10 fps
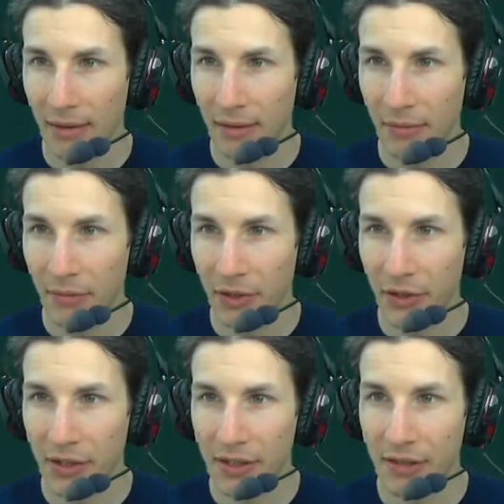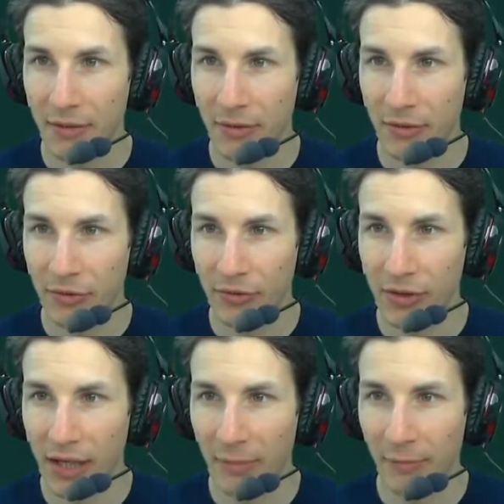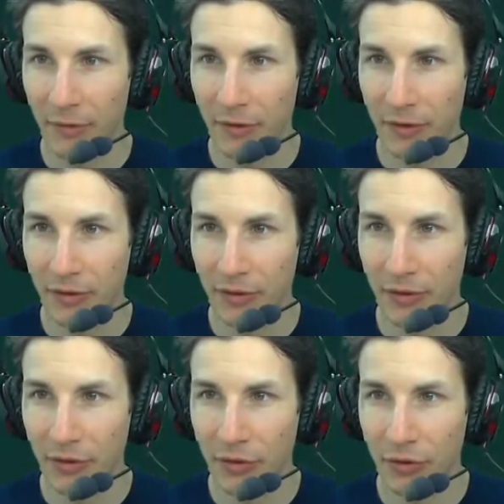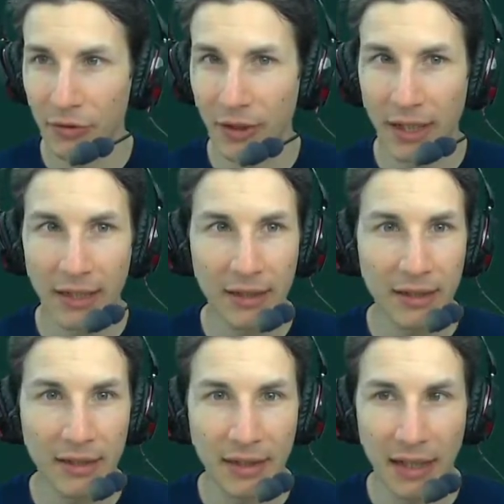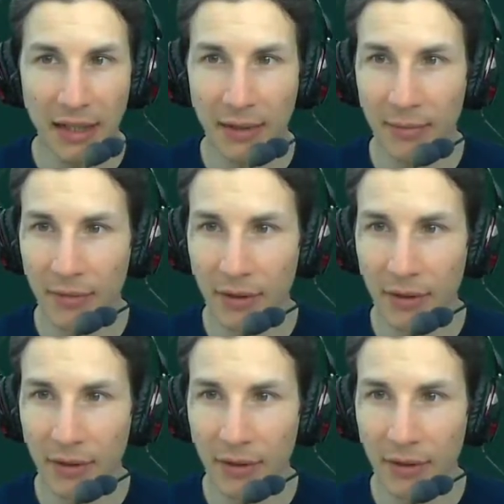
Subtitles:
me just grab the correct name.